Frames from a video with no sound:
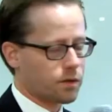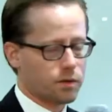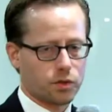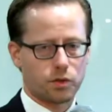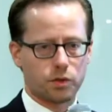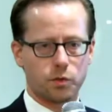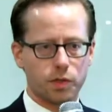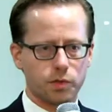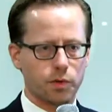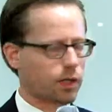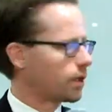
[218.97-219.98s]
certain
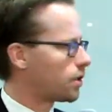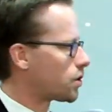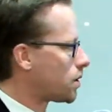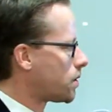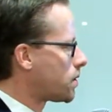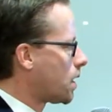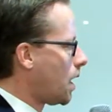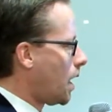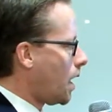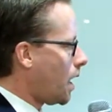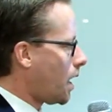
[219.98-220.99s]
Swiss regulations.
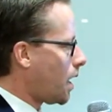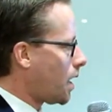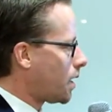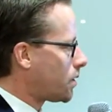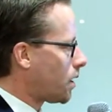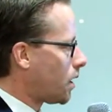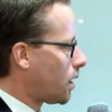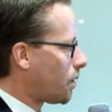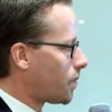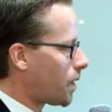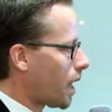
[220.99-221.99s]
And
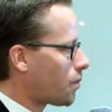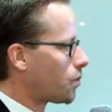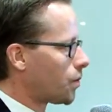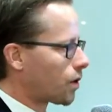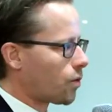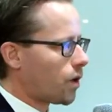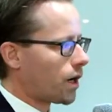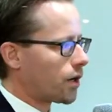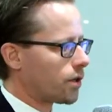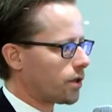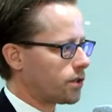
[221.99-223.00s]
that would
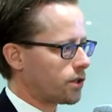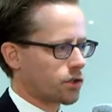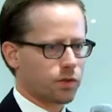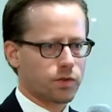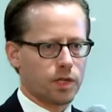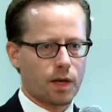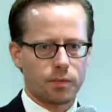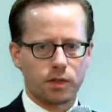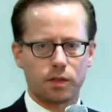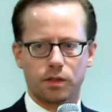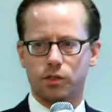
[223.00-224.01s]
require additional
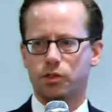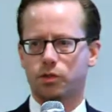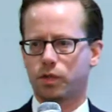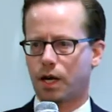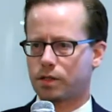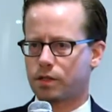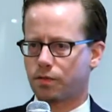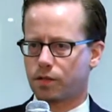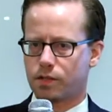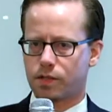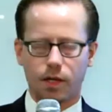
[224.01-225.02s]
steps, additional kinds of
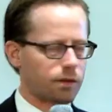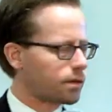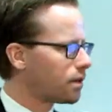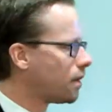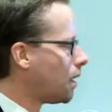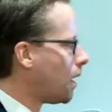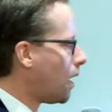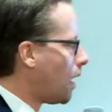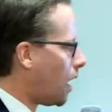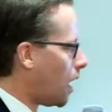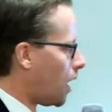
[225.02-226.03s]
consent.
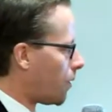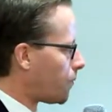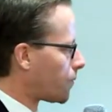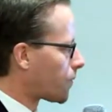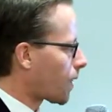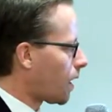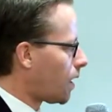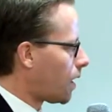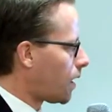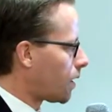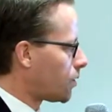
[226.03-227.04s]

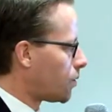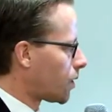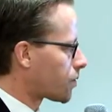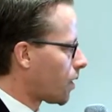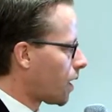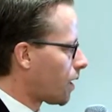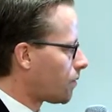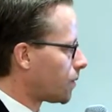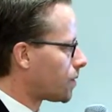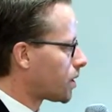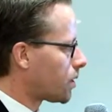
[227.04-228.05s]
You also have
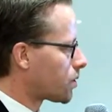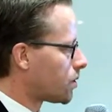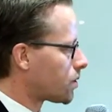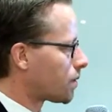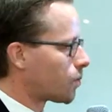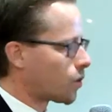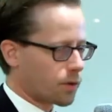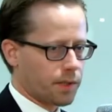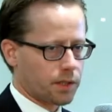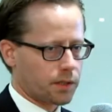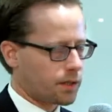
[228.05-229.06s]
limitations on
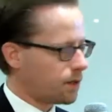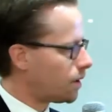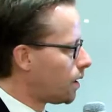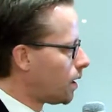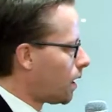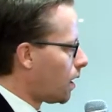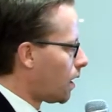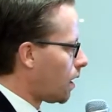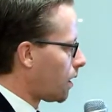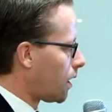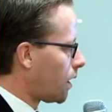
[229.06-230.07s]
portability
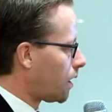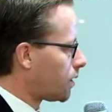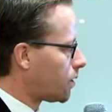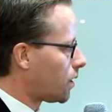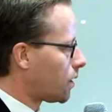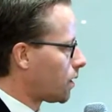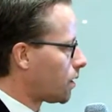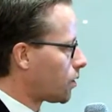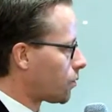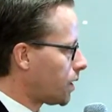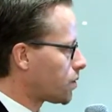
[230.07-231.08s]
and
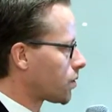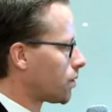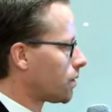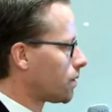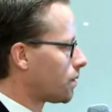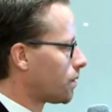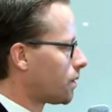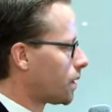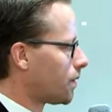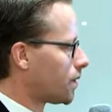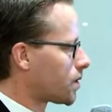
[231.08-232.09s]
erasure
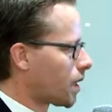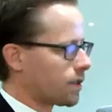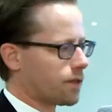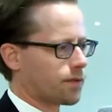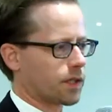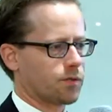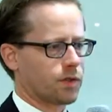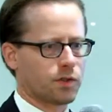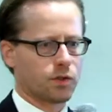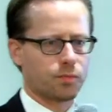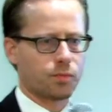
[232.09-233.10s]
given scientific and
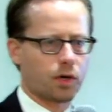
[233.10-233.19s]
research